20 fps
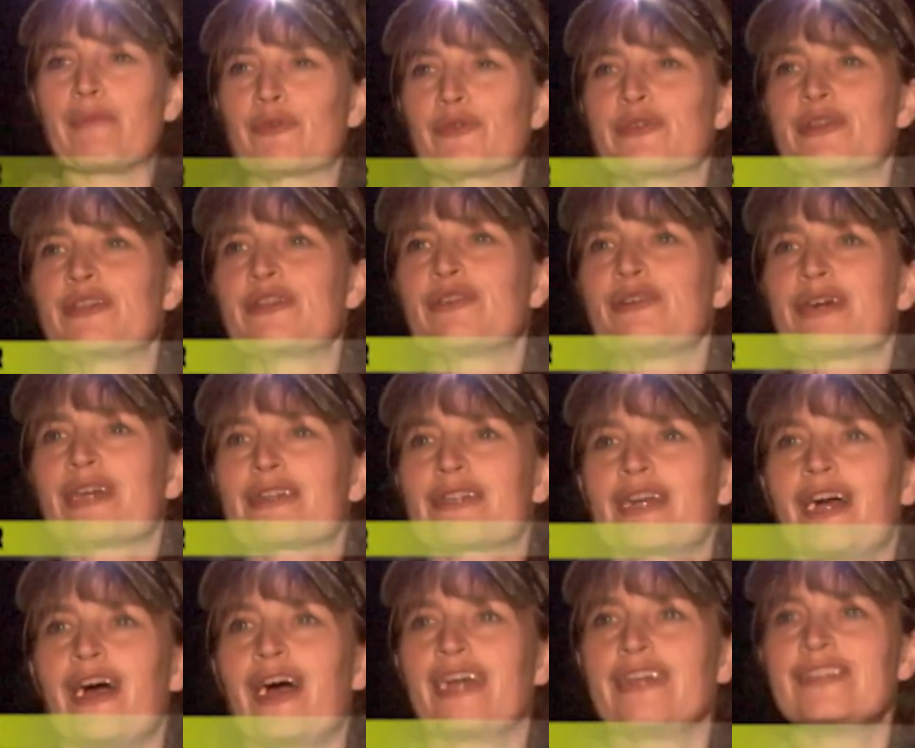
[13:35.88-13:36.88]
Marino, our
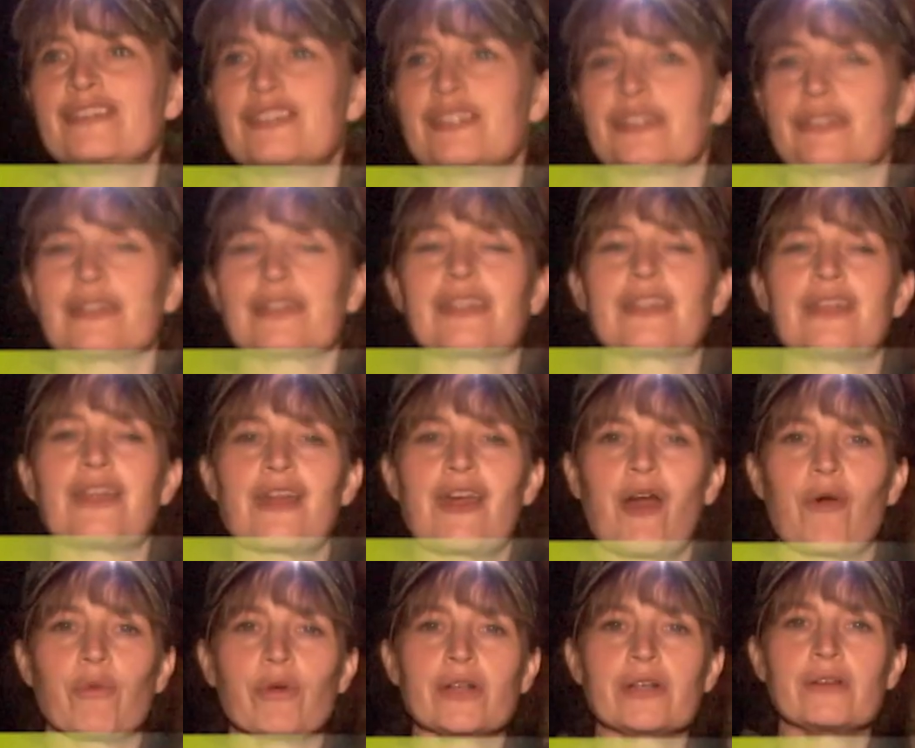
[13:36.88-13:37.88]
guides here, and
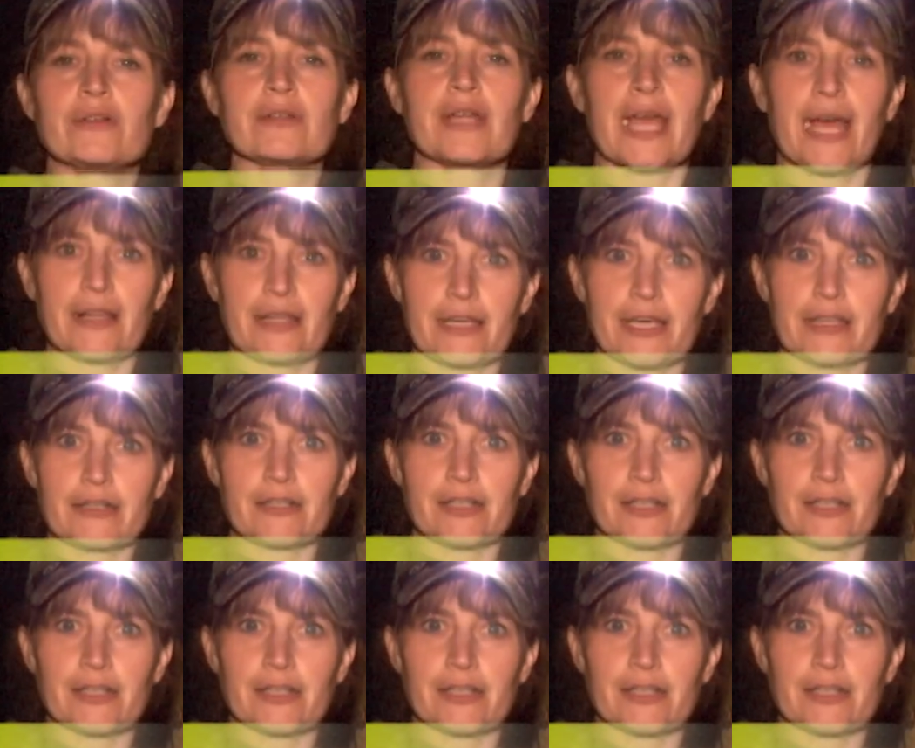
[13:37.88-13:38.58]
we're going alligator